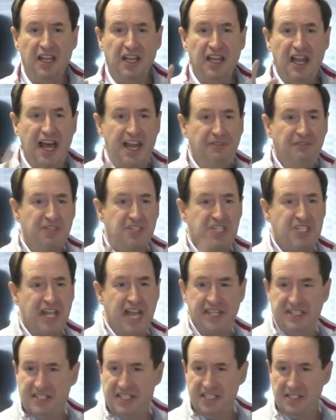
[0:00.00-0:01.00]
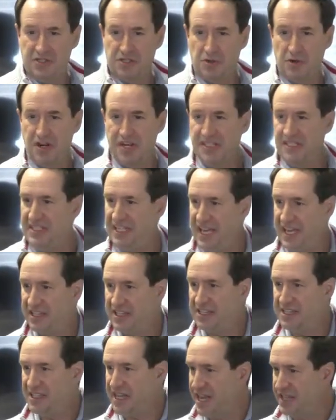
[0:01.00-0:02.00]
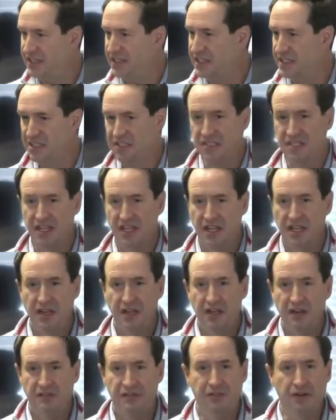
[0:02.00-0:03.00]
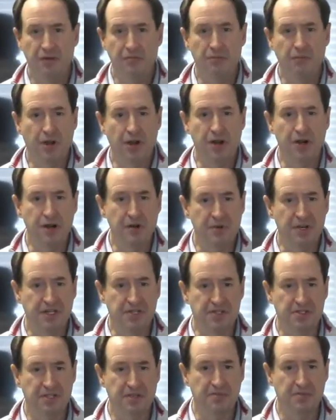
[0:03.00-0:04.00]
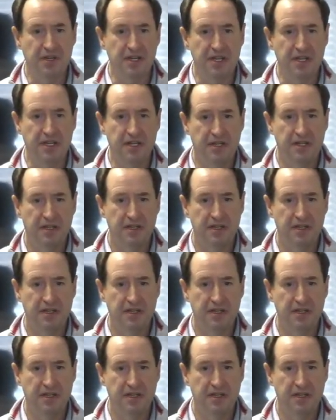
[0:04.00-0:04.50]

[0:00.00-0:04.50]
life sentence or a death sentence for murdering somebody?